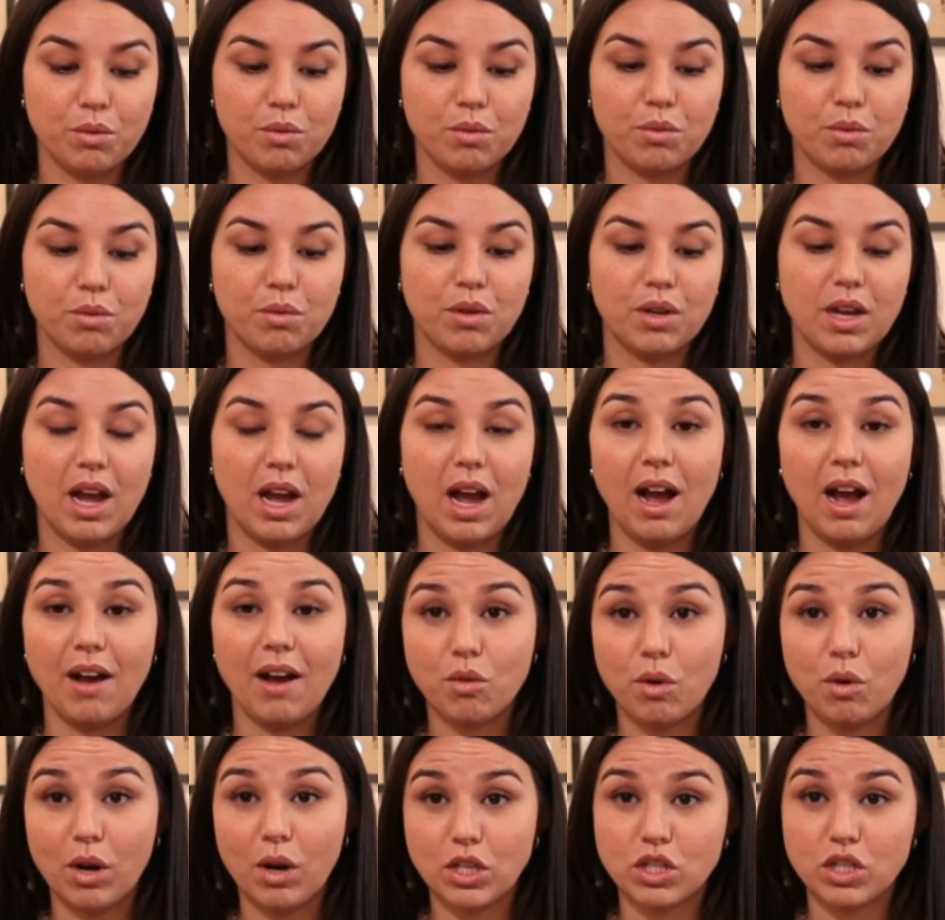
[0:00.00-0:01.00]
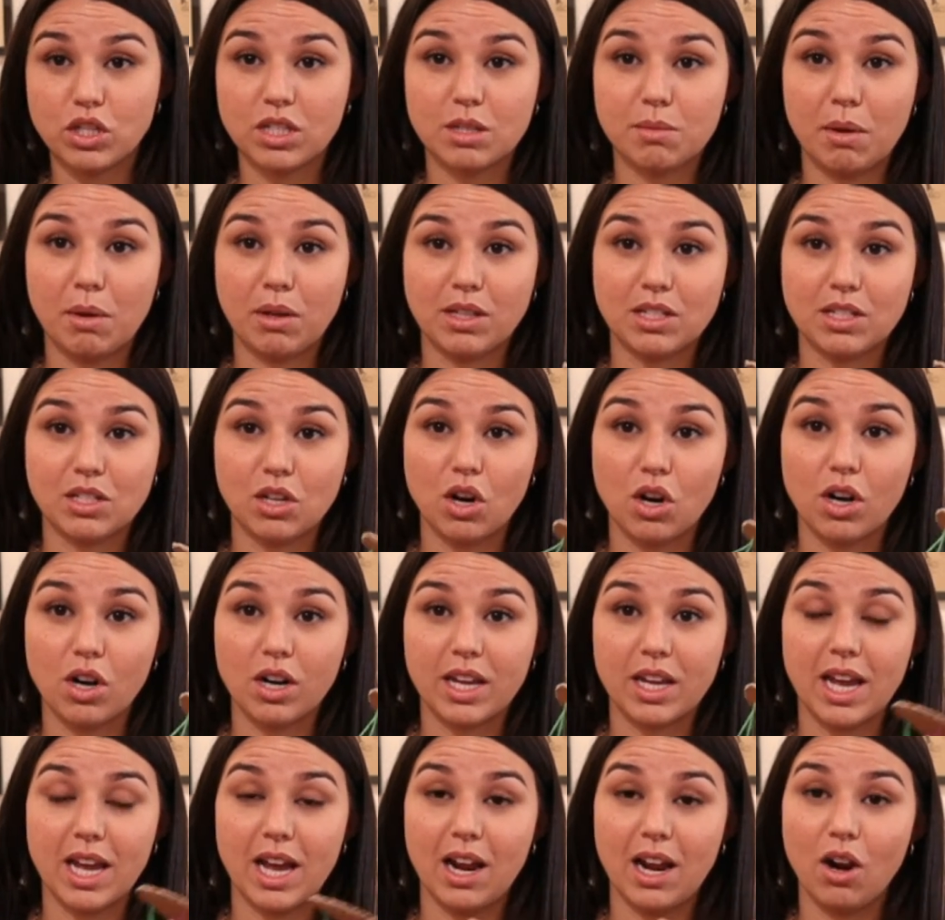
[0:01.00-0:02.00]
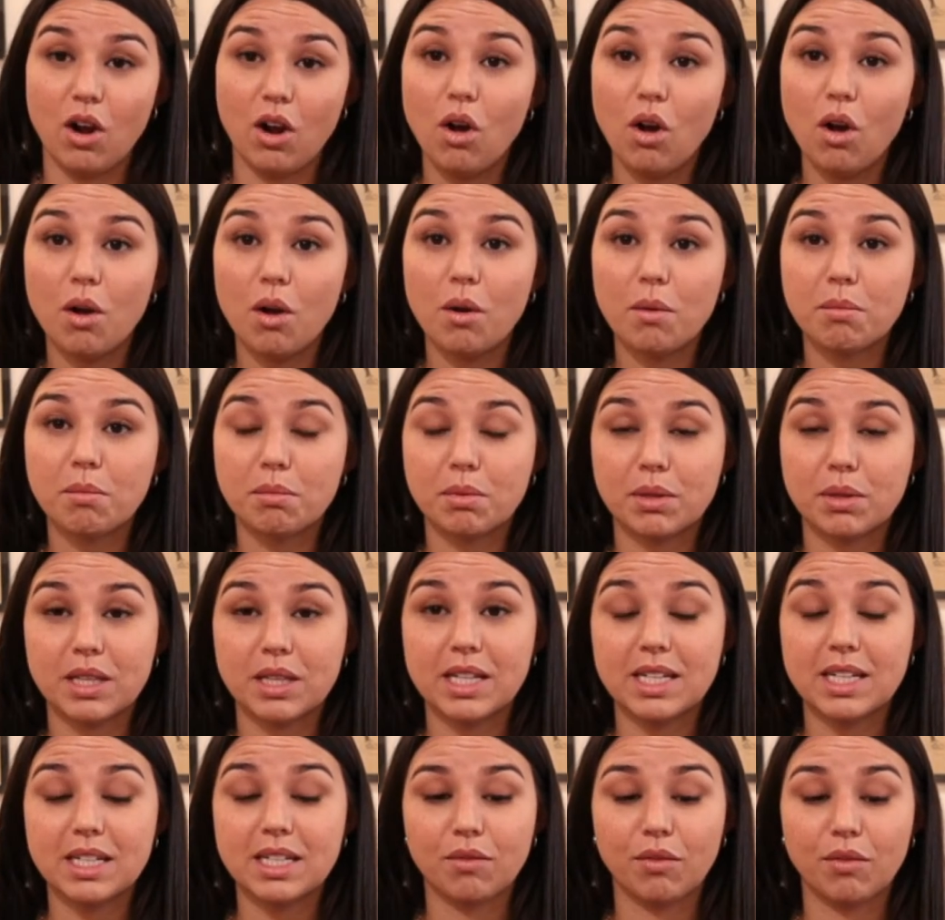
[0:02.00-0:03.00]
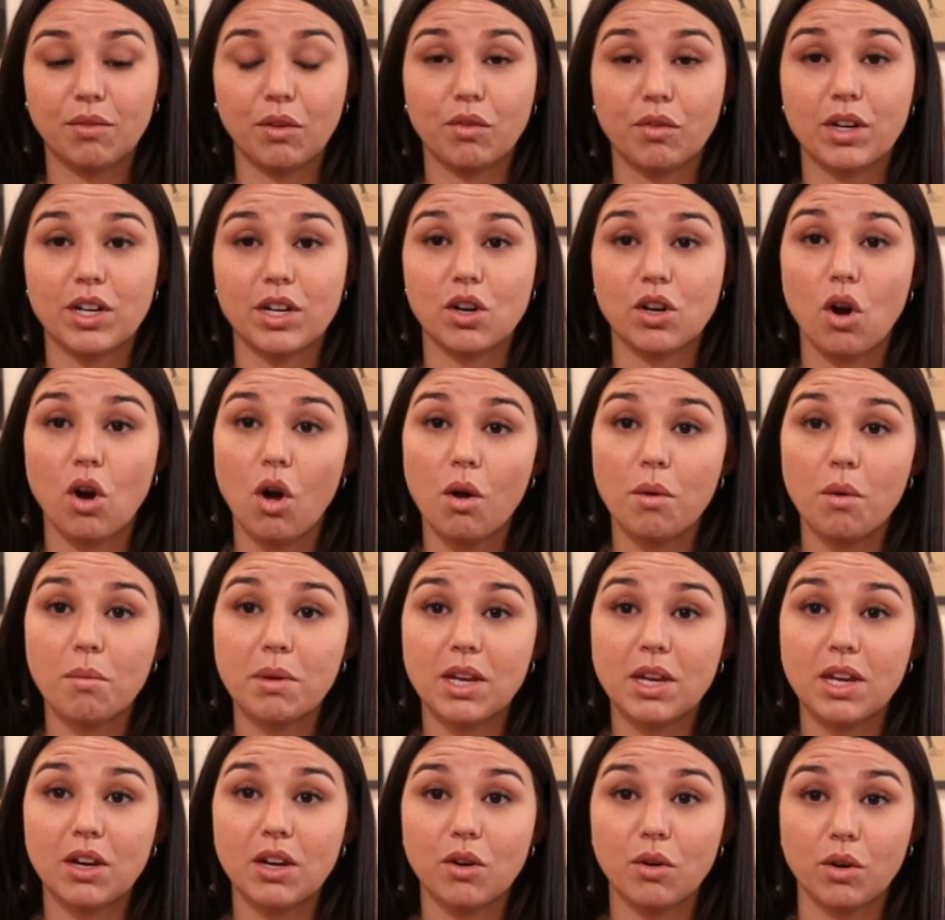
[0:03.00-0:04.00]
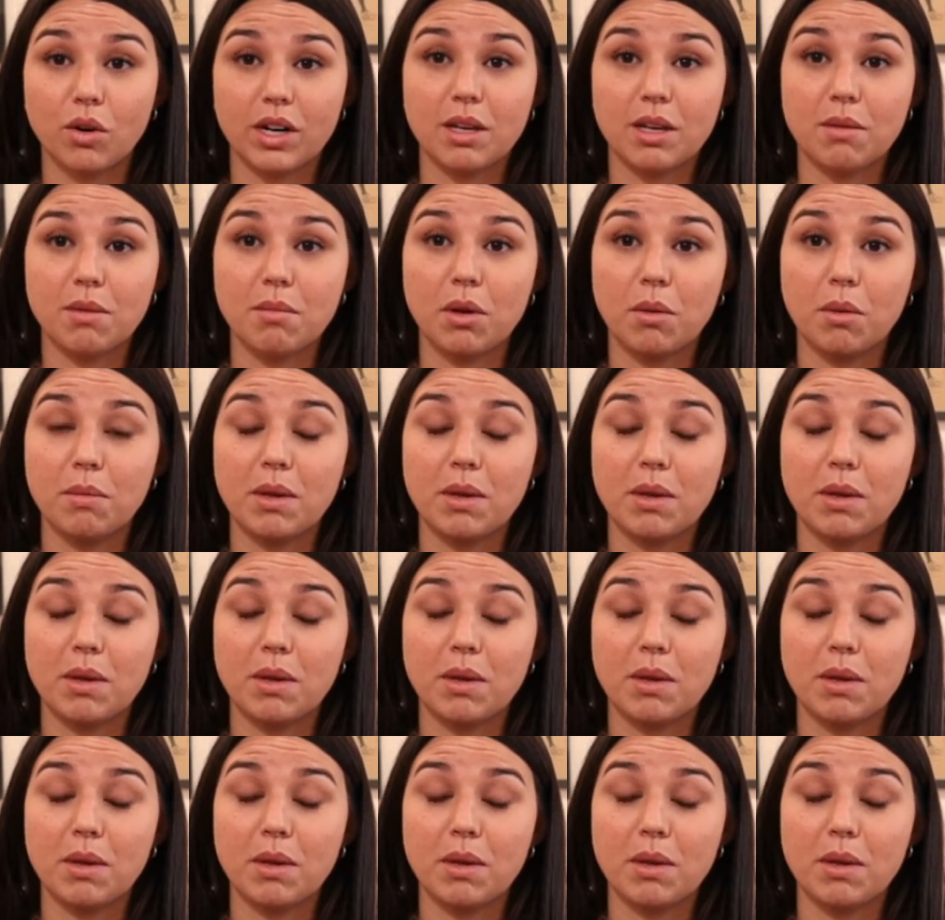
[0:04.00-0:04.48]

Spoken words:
have questions about this art kit at all, please feel free to call me or email me at